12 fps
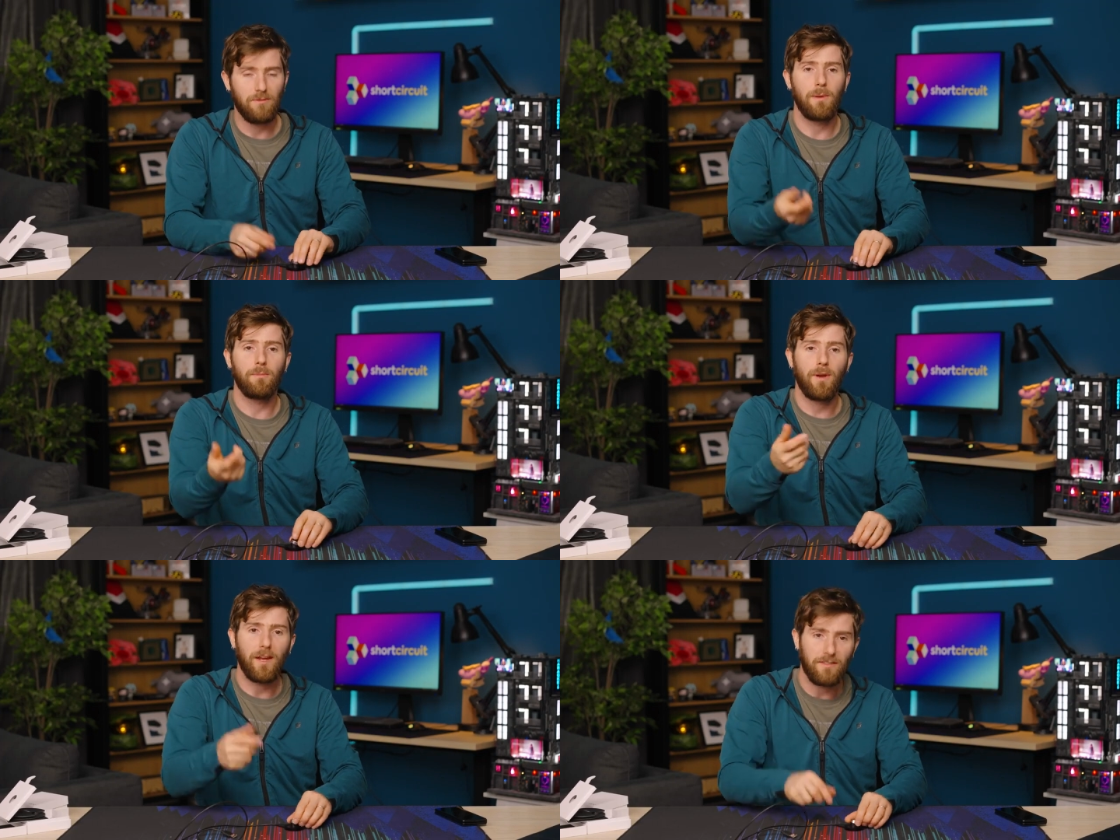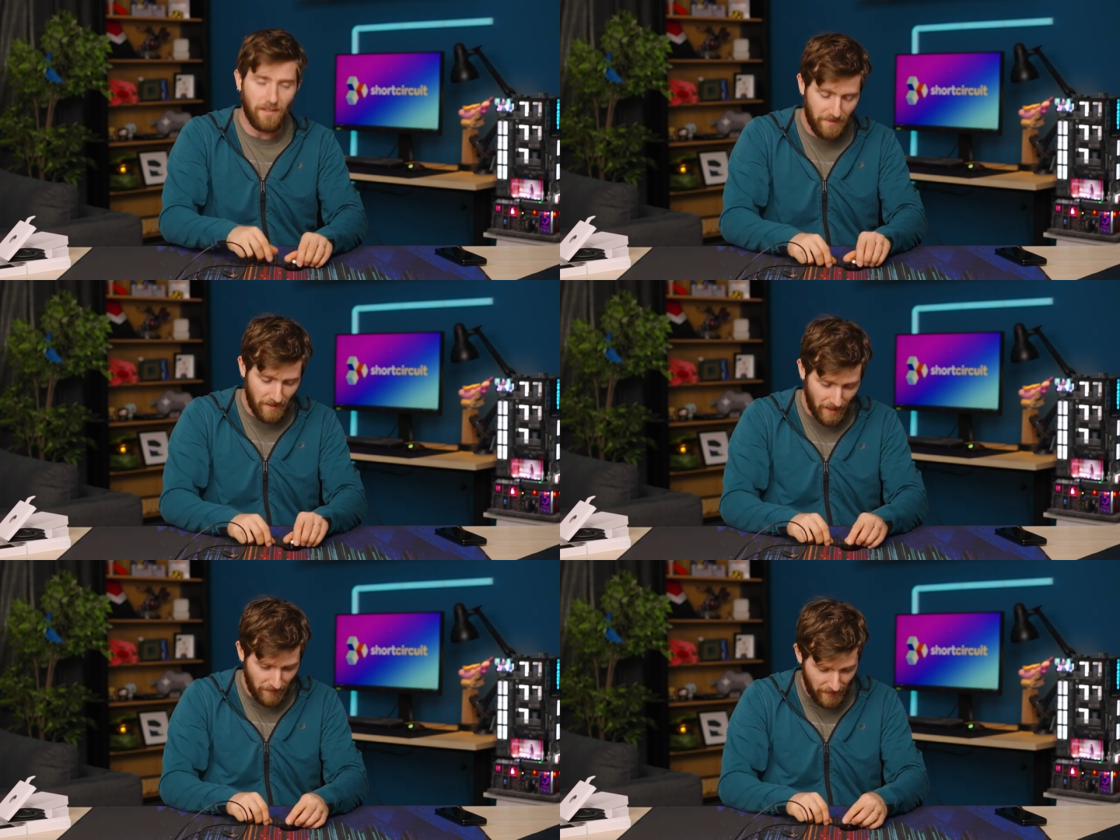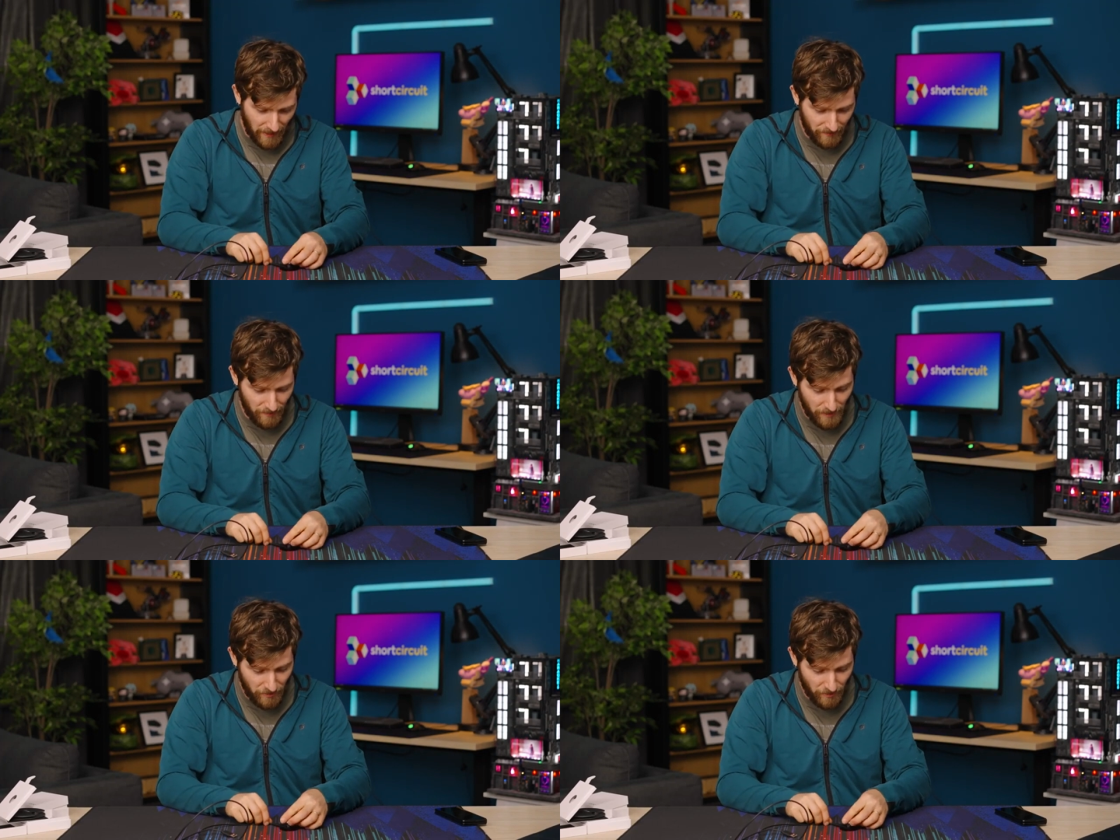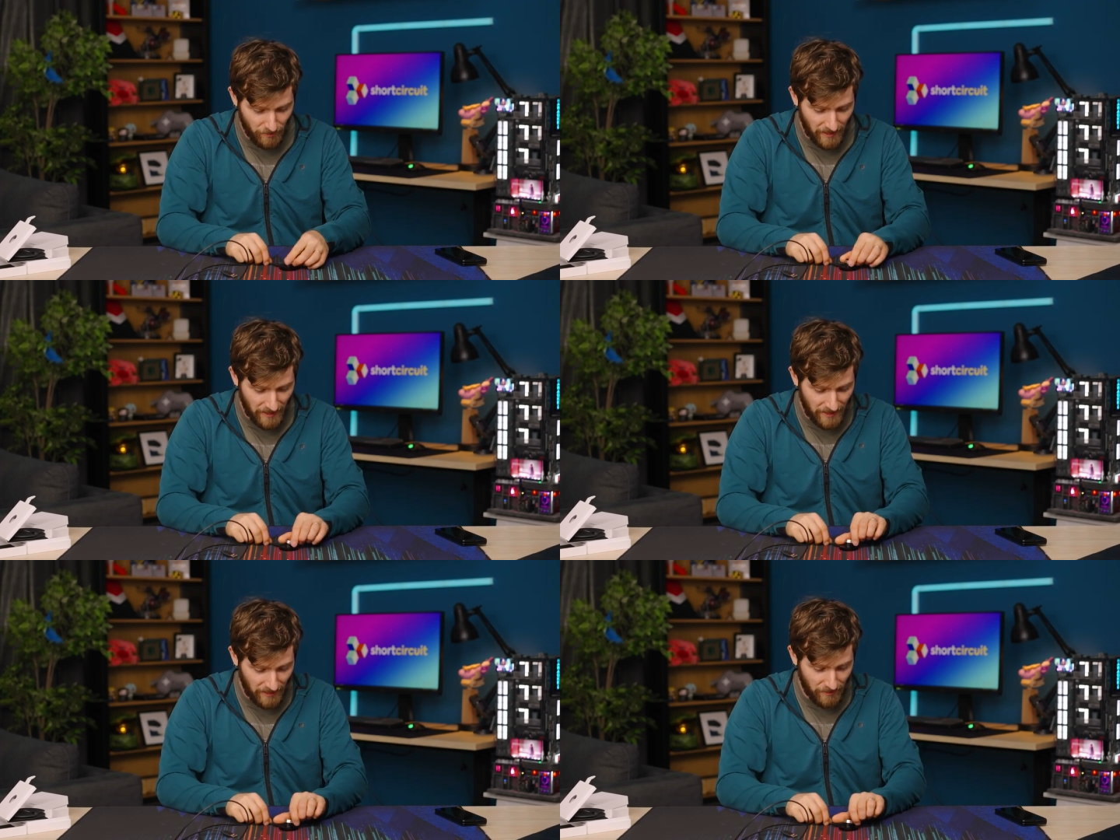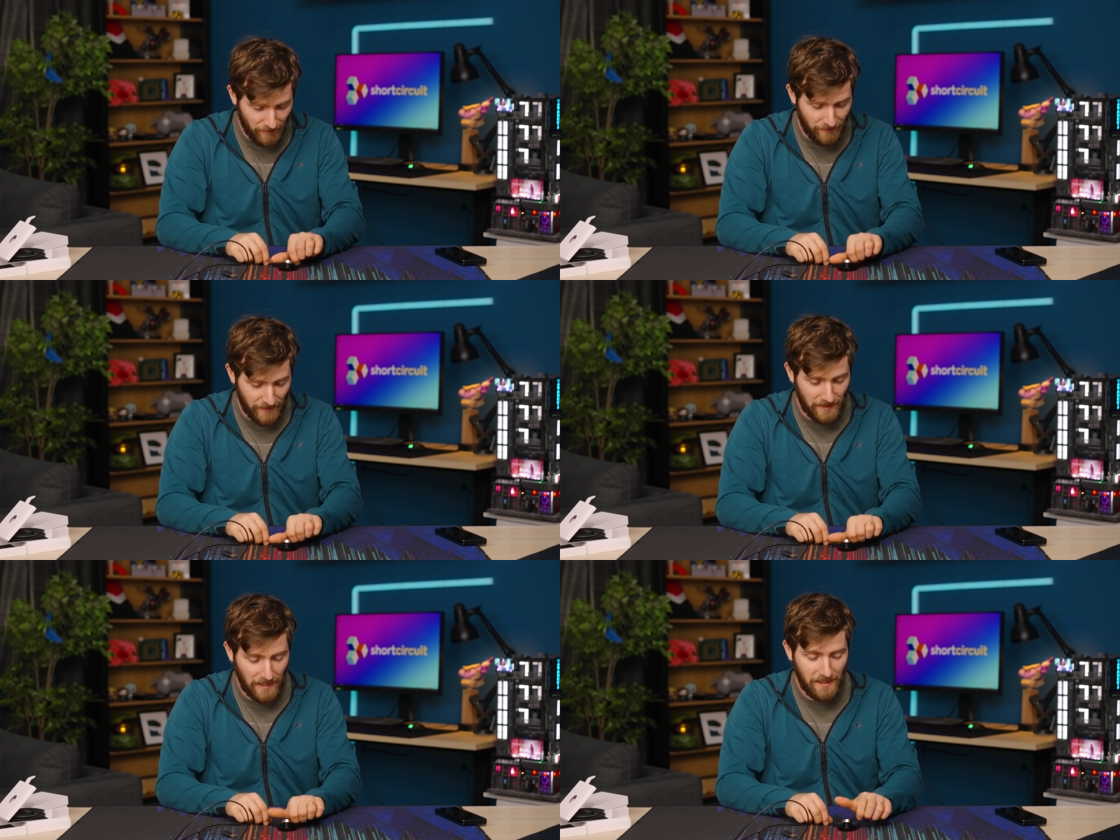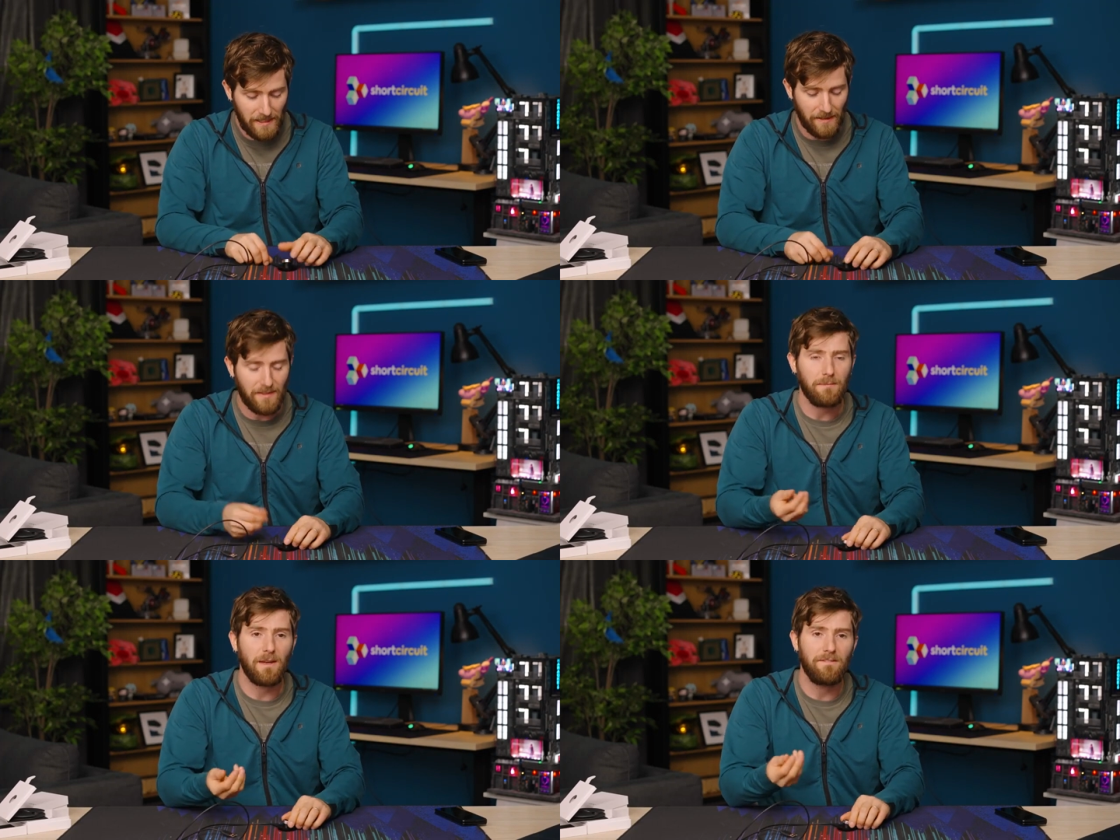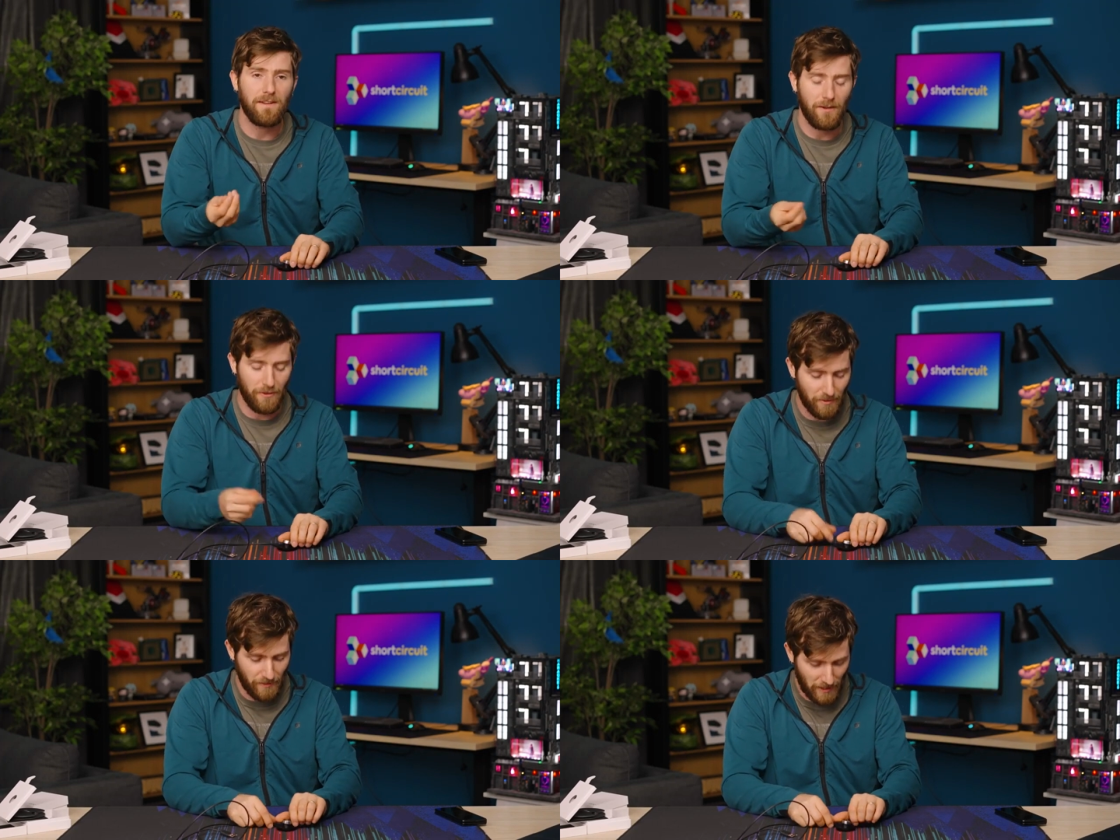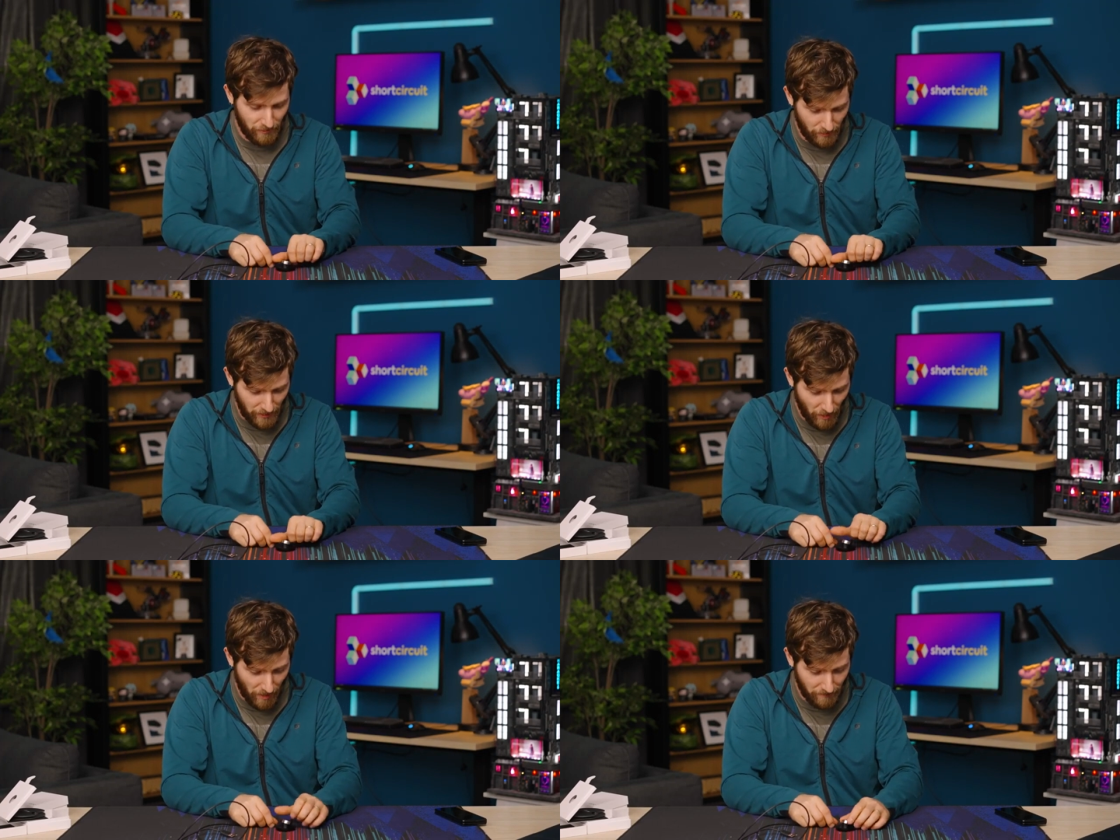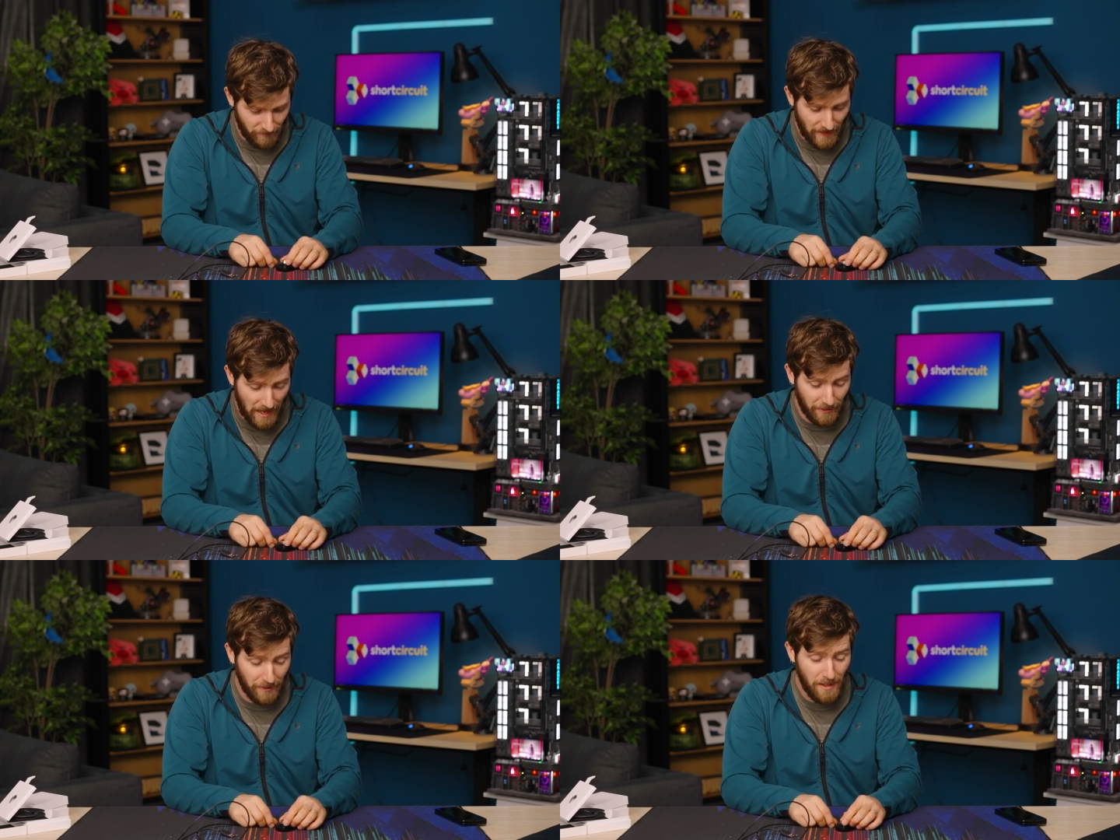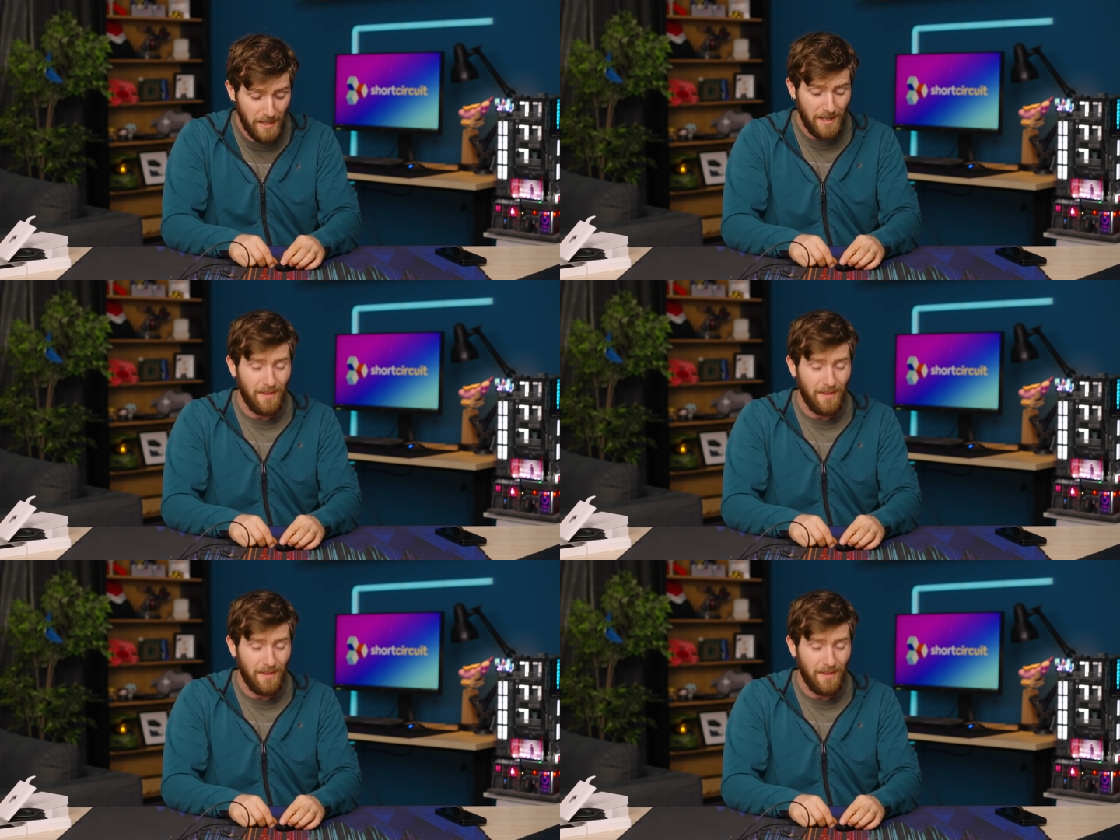Remember I said that I've had some issues getting it to fit lately? I think my fingers have actually gotten fatter.